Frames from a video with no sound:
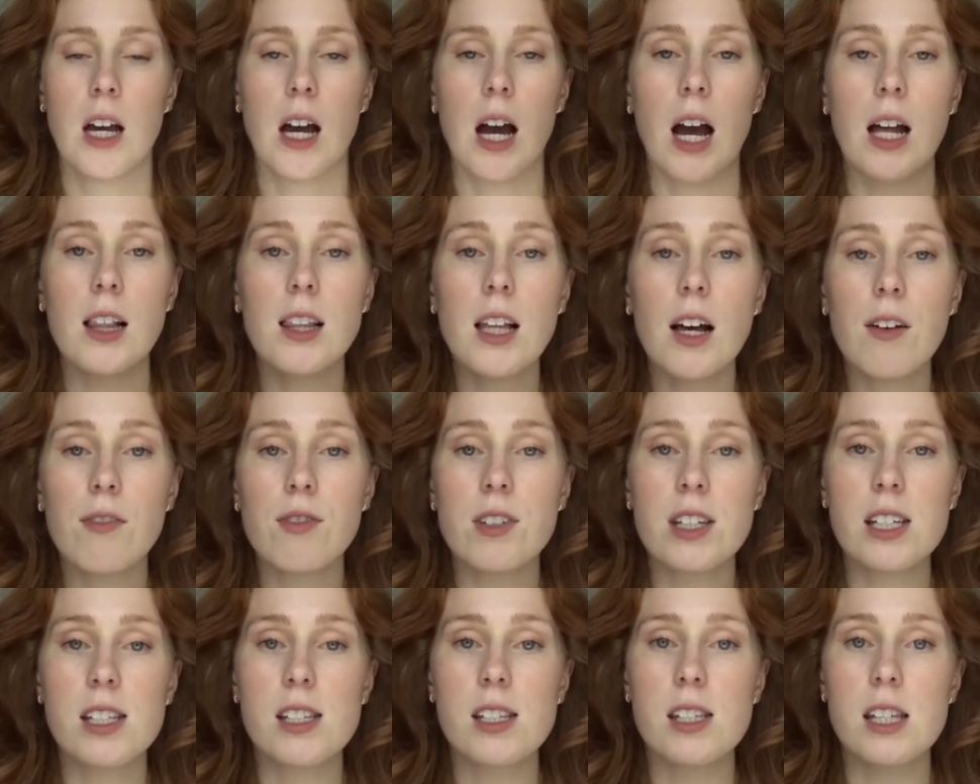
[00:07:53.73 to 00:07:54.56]
I love
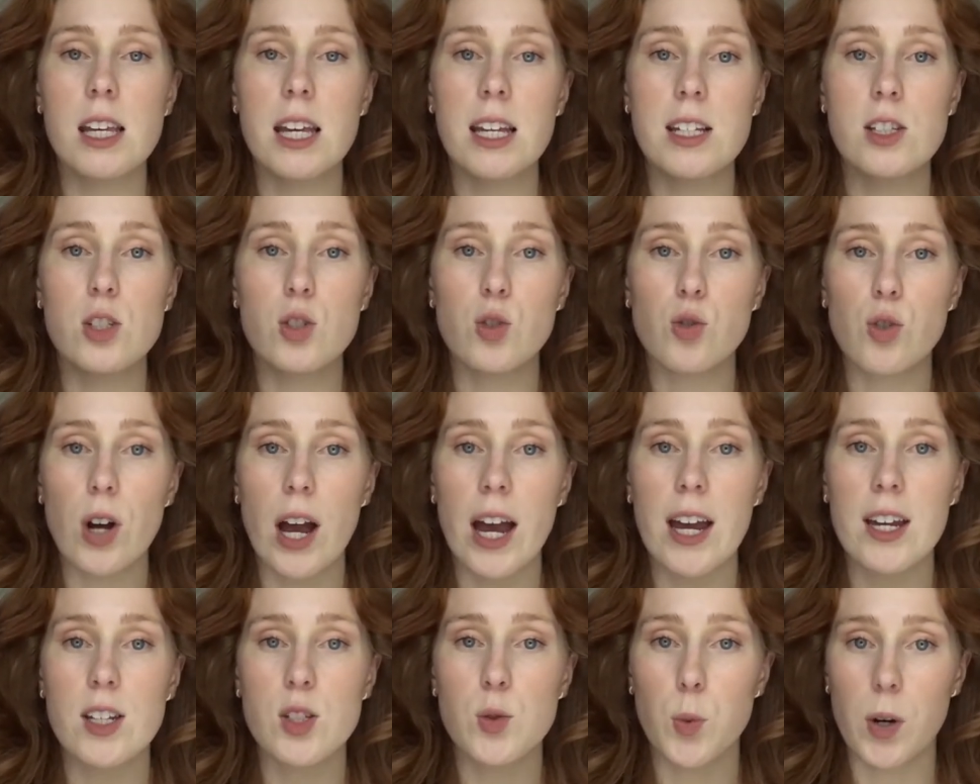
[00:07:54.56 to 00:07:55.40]
this. It's
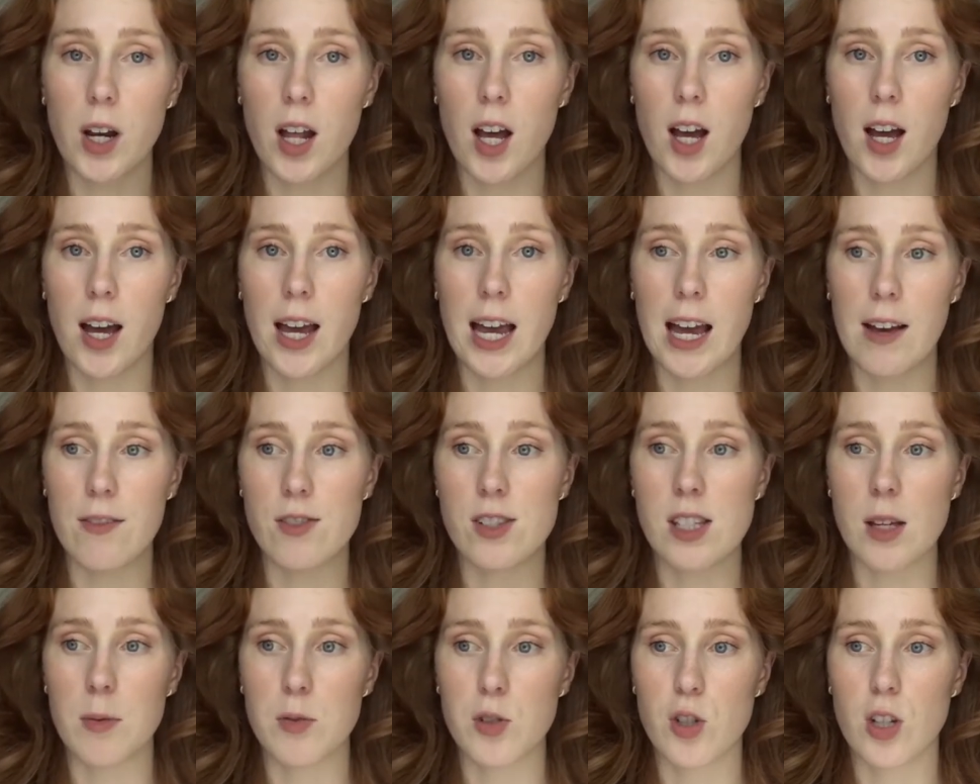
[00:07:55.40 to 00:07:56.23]
great when I have
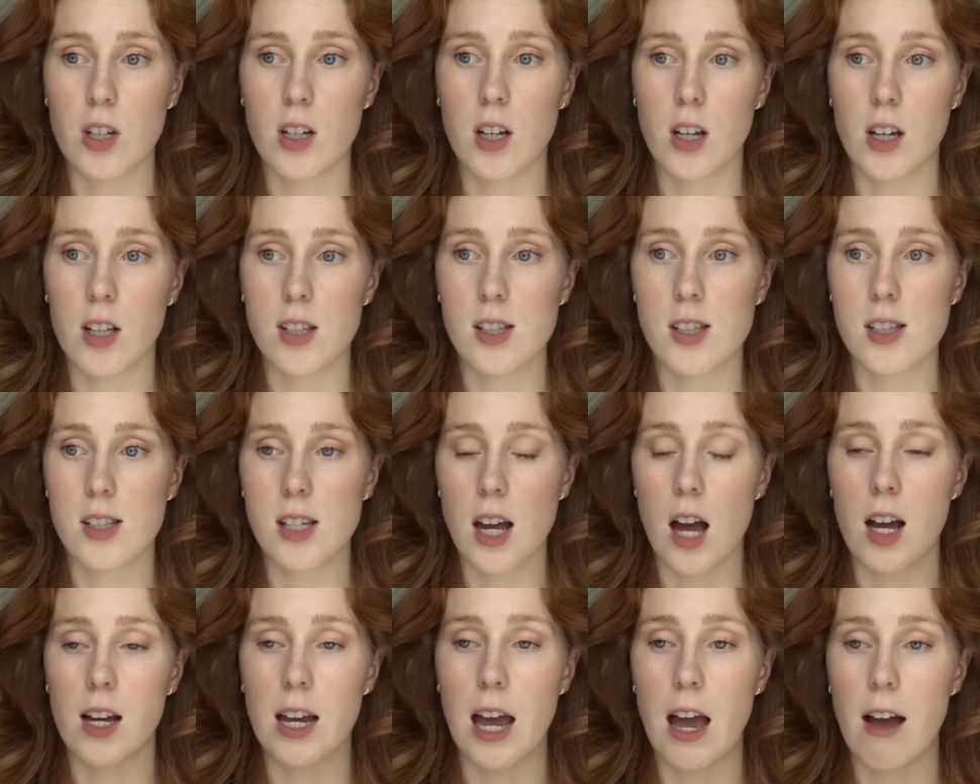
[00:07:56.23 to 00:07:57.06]
such a
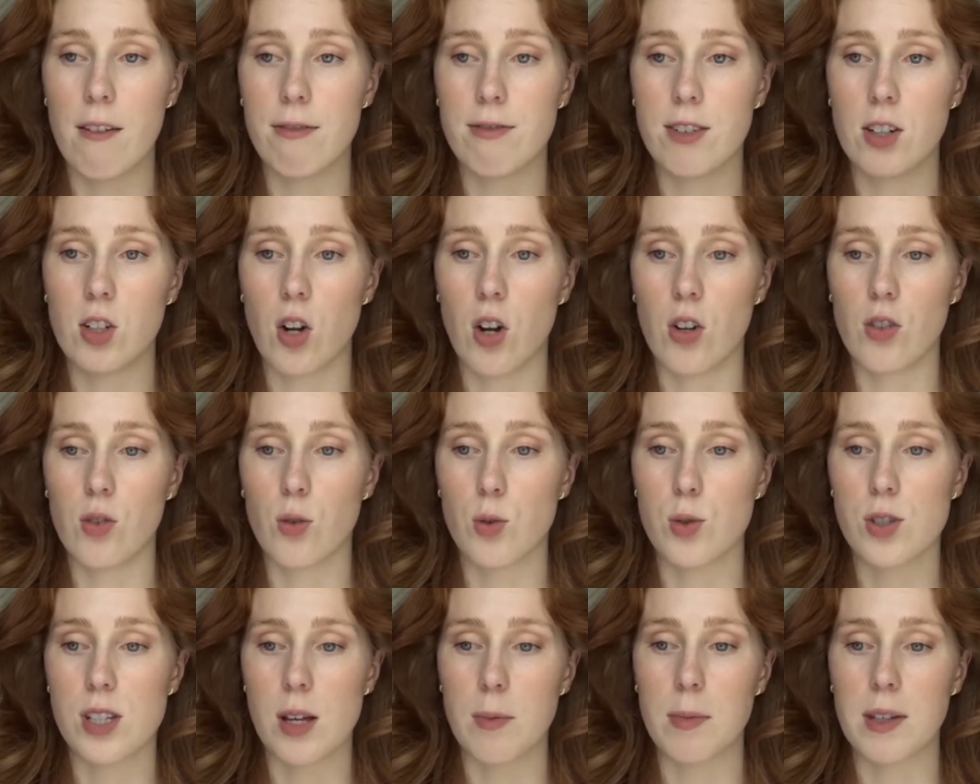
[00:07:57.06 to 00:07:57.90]
stark outfit on
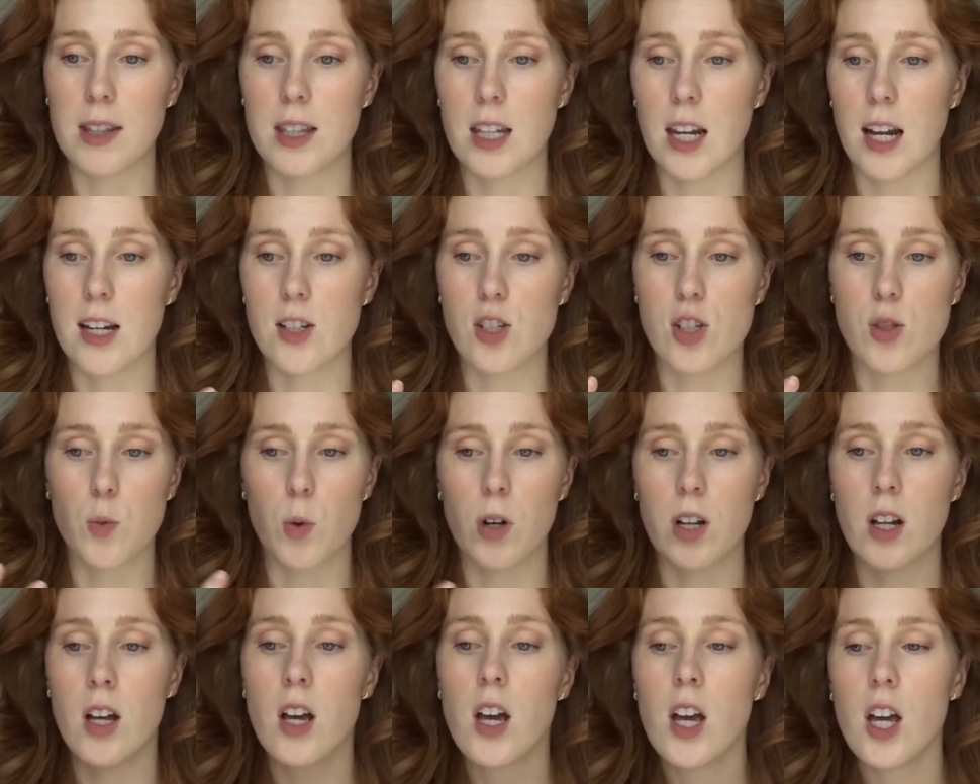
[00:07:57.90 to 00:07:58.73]
or something that I just
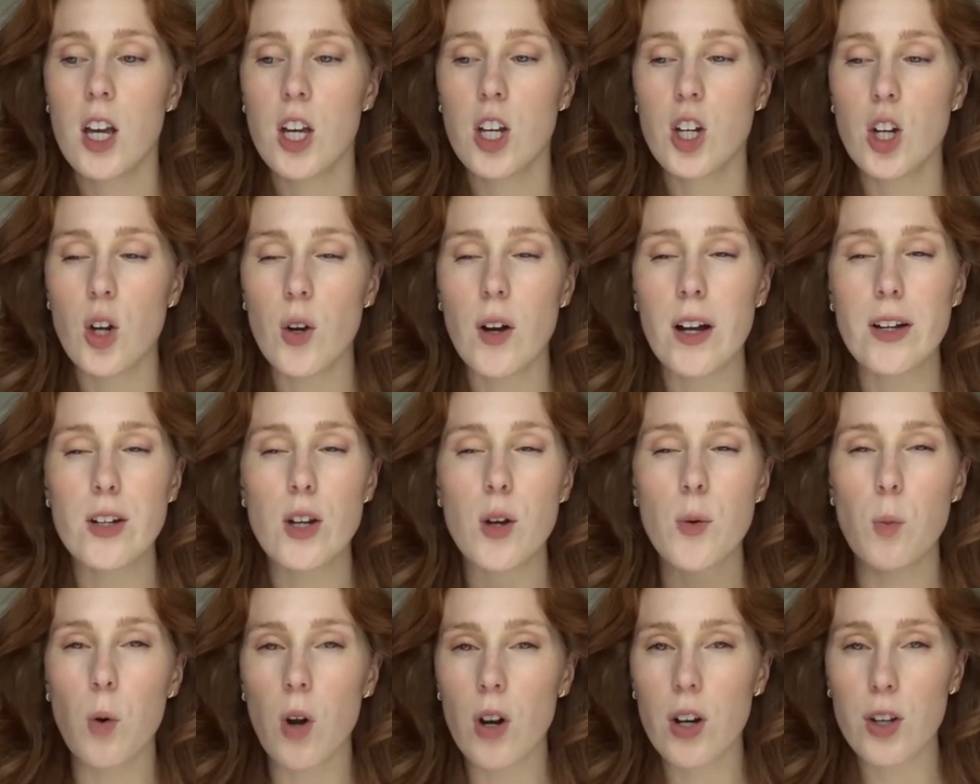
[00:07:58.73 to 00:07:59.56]
want to, you know, I
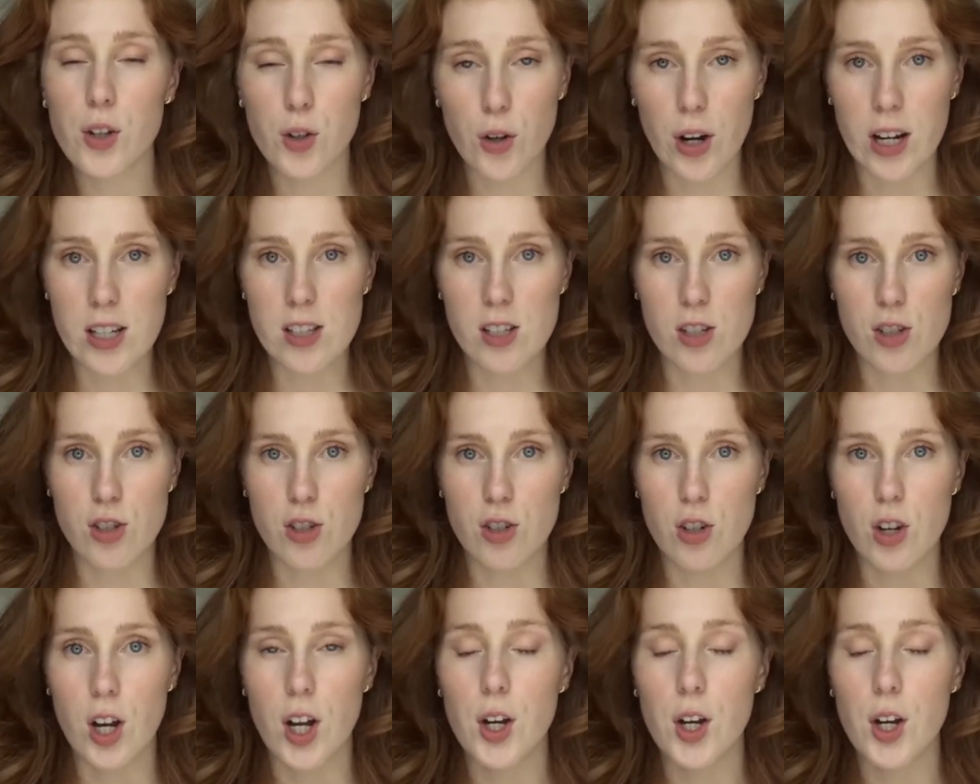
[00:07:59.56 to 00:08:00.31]
don't want a crazy shoe.